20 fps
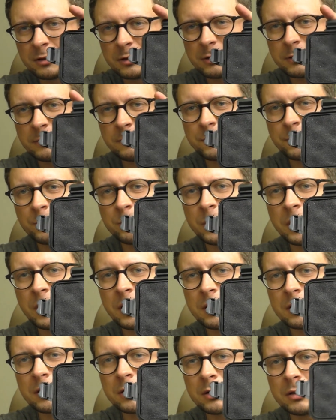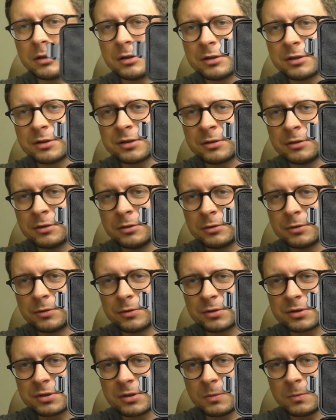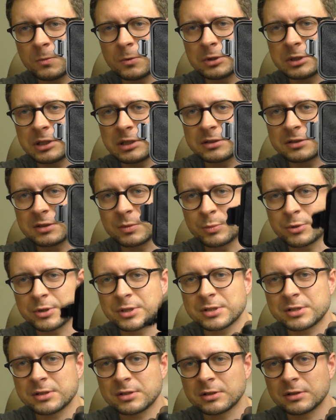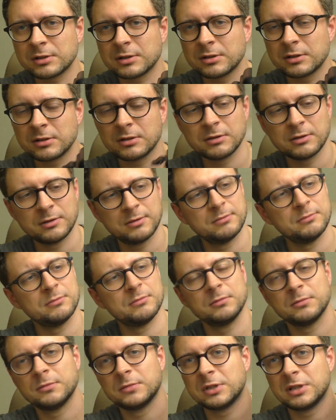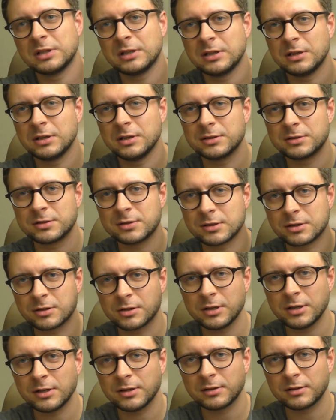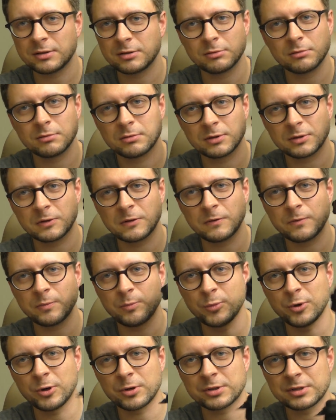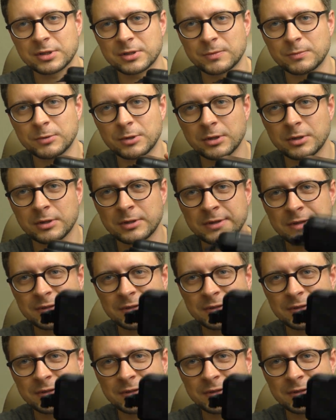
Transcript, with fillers: If you're buying it to someone as a present, it's a great gift box as well.